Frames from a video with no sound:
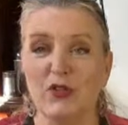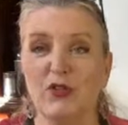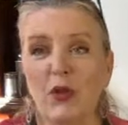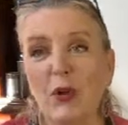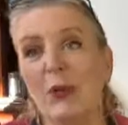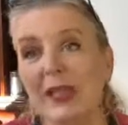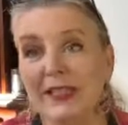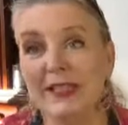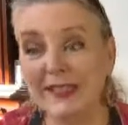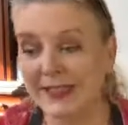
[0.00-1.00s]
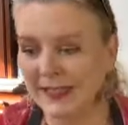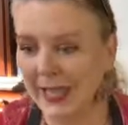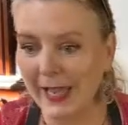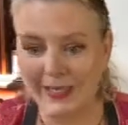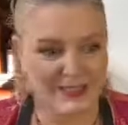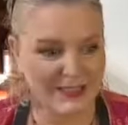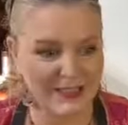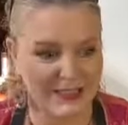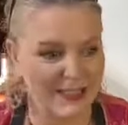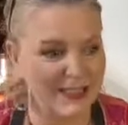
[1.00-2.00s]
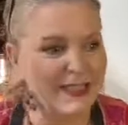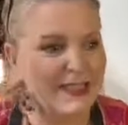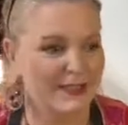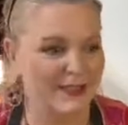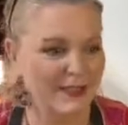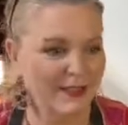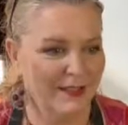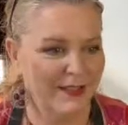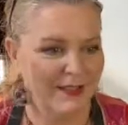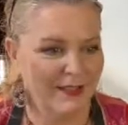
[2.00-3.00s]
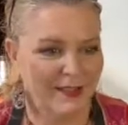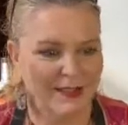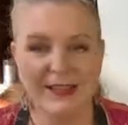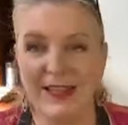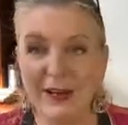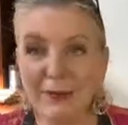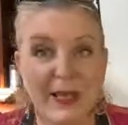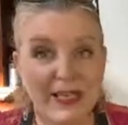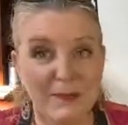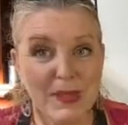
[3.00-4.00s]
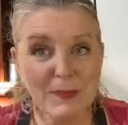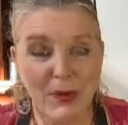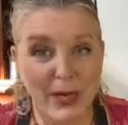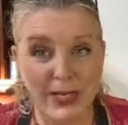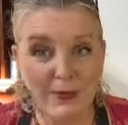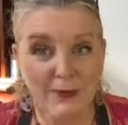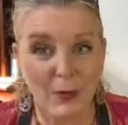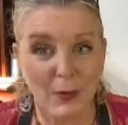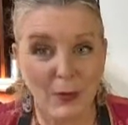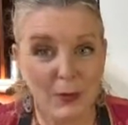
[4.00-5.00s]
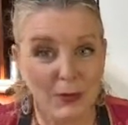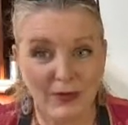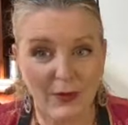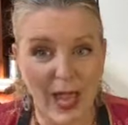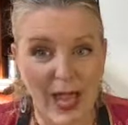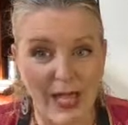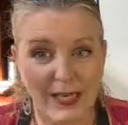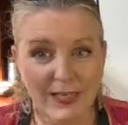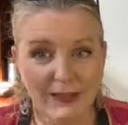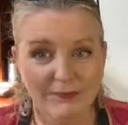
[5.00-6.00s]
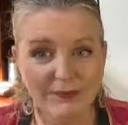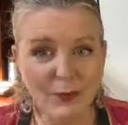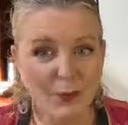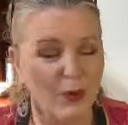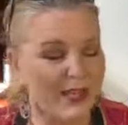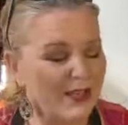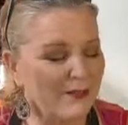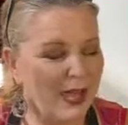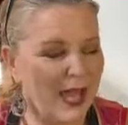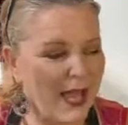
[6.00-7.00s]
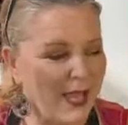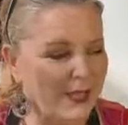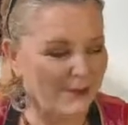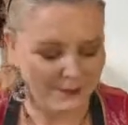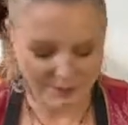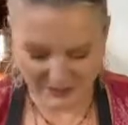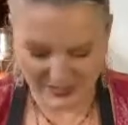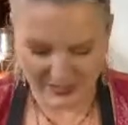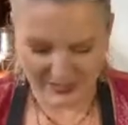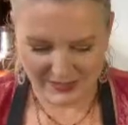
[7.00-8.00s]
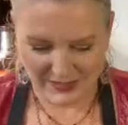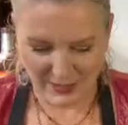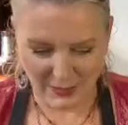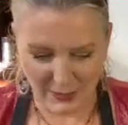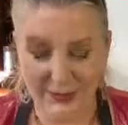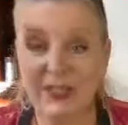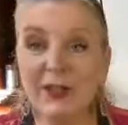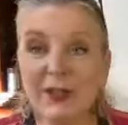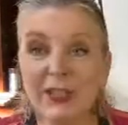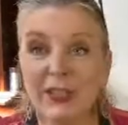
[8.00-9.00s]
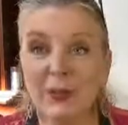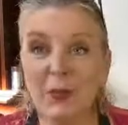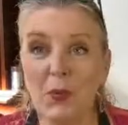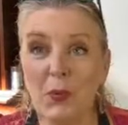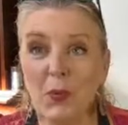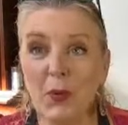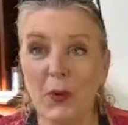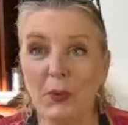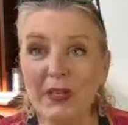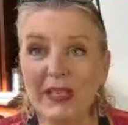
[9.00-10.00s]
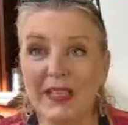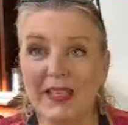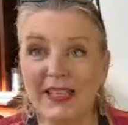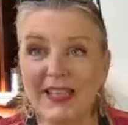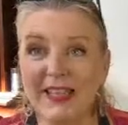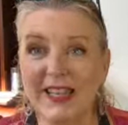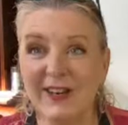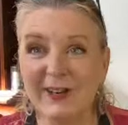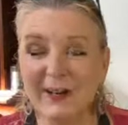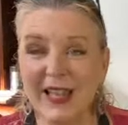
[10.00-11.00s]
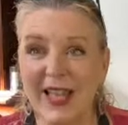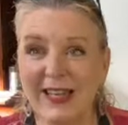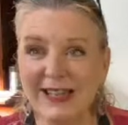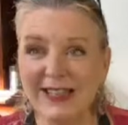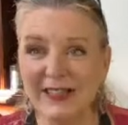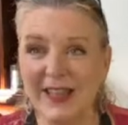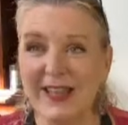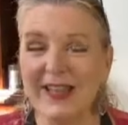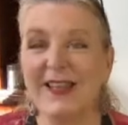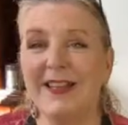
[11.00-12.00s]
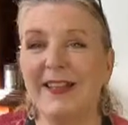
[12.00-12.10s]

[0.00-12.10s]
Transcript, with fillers: no end in sight to this heat that everybody's been praying for. We've got it. We've got it. So it's a little warm in the Carolina today